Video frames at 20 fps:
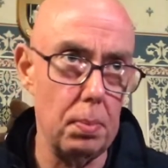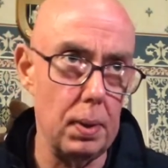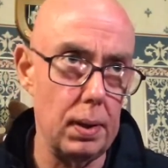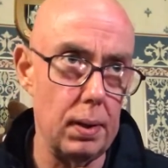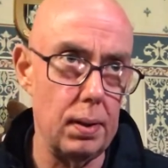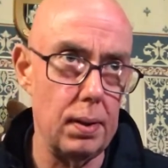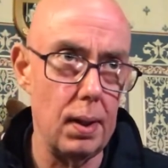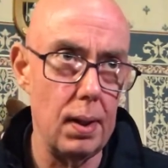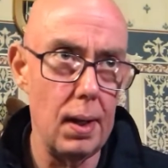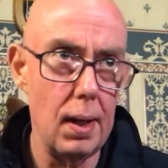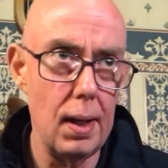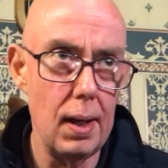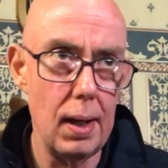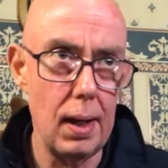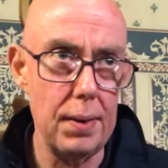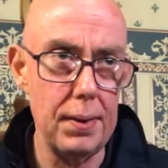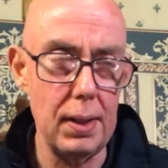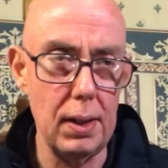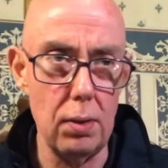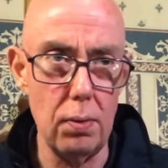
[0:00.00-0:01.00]
And
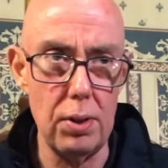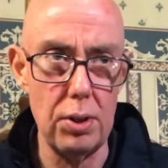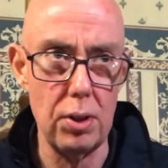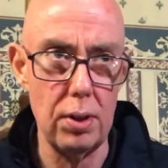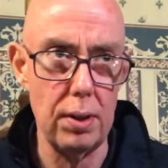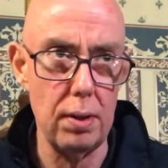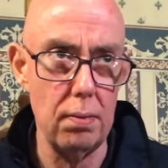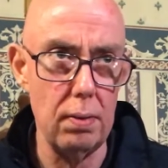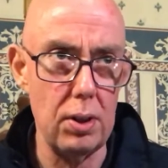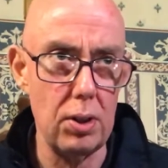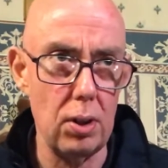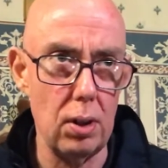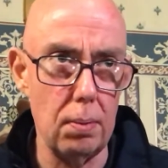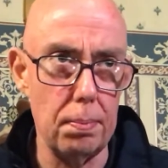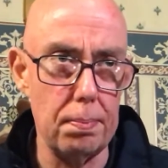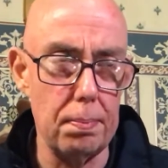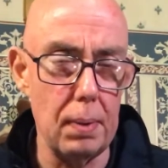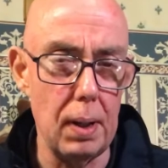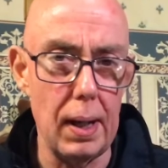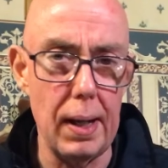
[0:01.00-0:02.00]
I think the original
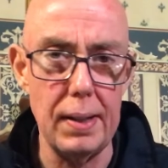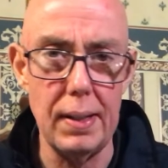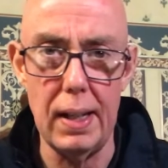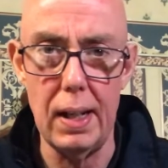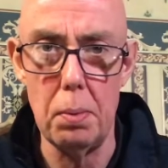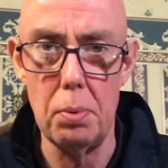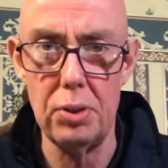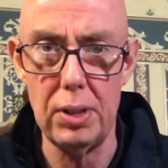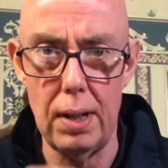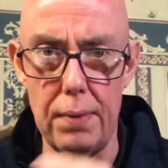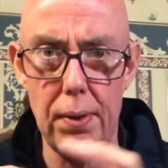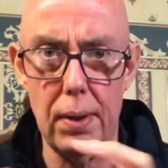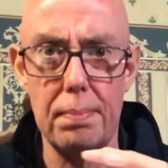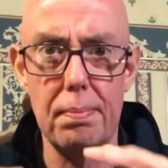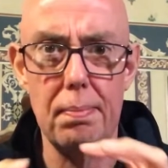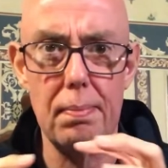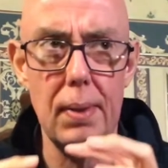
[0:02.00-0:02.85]
idea was to have a